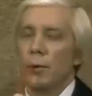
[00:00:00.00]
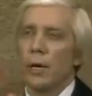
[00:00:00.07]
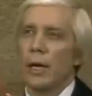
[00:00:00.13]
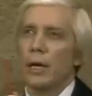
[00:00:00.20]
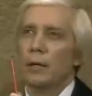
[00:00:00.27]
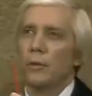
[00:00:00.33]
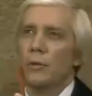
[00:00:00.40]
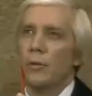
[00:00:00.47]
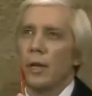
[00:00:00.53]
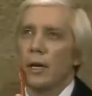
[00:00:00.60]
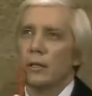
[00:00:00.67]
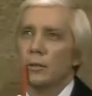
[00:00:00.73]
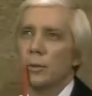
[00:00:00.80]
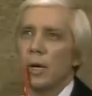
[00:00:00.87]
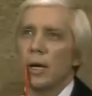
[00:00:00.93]
Well, we can't do
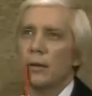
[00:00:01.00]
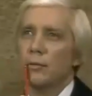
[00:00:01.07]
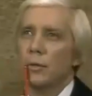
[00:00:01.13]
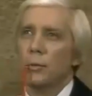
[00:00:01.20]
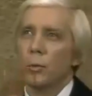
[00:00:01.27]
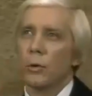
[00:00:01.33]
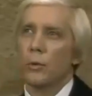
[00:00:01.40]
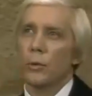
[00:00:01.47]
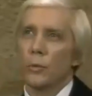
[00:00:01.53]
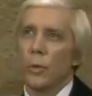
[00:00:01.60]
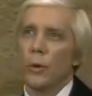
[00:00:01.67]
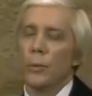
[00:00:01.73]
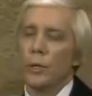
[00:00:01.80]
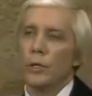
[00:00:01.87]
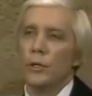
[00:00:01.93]
that, so we have to work
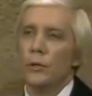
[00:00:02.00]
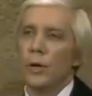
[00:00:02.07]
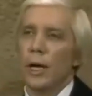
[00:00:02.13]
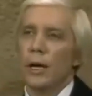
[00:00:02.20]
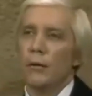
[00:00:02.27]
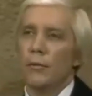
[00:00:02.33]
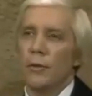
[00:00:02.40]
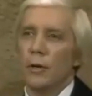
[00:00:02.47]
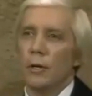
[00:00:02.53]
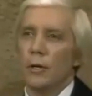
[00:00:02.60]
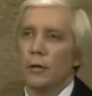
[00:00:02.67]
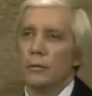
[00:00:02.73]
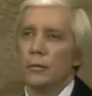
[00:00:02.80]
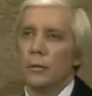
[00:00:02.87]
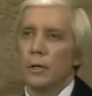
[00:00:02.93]
with what we do have
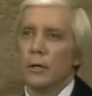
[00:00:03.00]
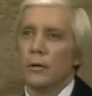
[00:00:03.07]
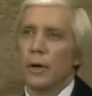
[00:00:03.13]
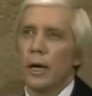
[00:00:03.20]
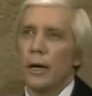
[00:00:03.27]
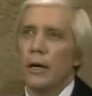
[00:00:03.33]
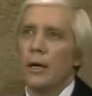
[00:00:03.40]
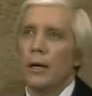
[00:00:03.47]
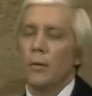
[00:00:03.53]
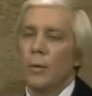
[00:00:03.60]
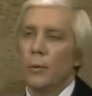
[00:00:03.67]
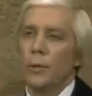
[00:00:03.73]
here. Yes. Okay?